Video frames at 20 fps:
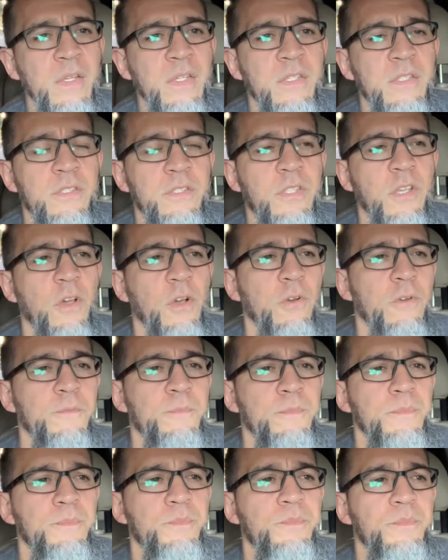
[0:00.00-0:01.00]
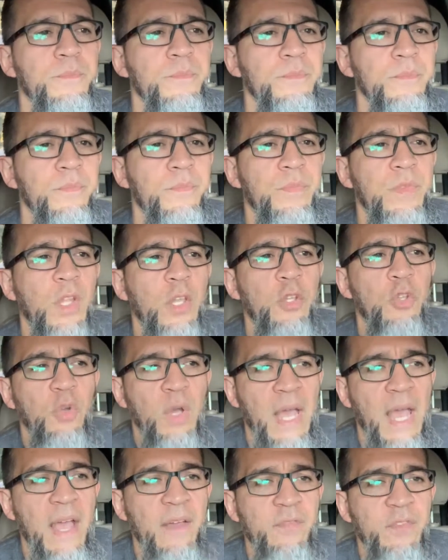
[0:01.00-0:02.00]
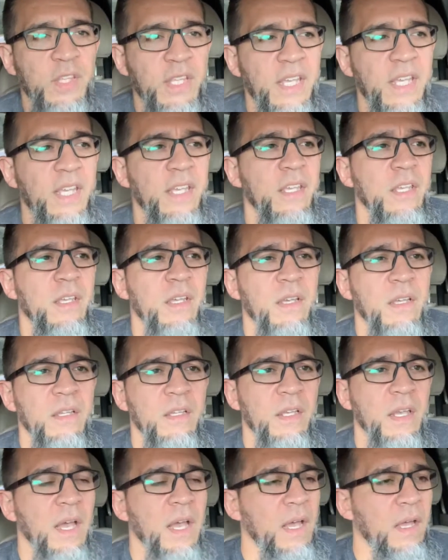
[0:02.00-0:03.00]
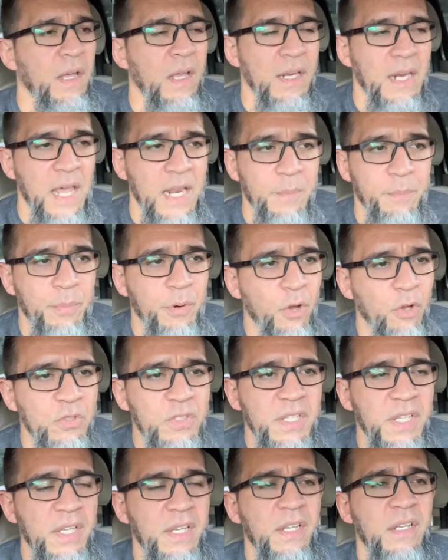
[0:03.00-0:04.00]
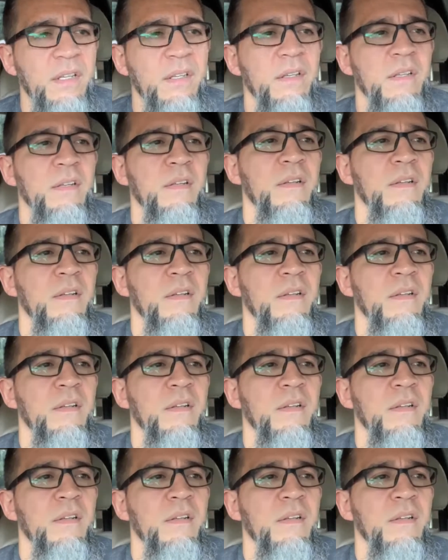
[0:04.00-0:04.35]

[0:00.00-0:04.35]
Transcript: So you have to eat a lot of protein,